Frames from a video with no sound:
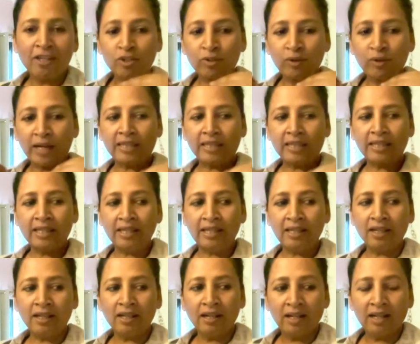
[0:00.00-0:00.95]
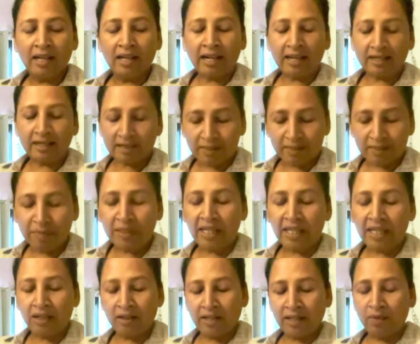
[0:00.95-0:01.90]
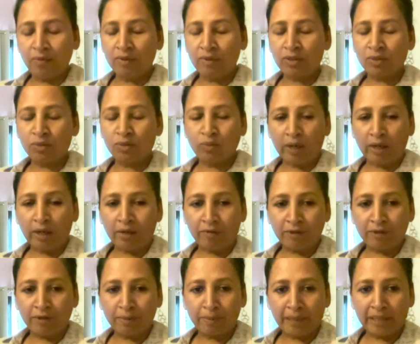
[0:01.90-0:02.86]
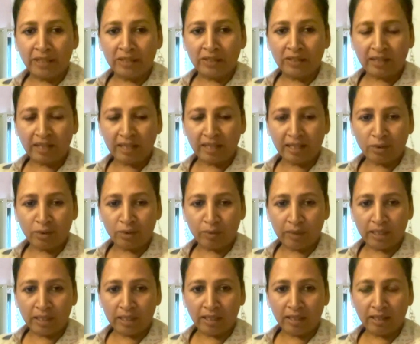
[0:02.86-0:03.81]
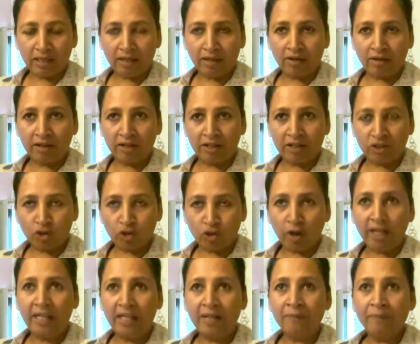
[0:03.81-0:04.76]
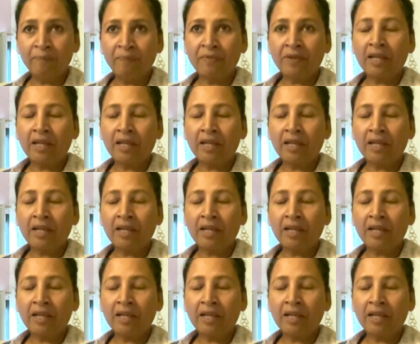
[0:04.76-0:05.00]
So I think custom tailoring was one of the biggest thing that we enjoyed.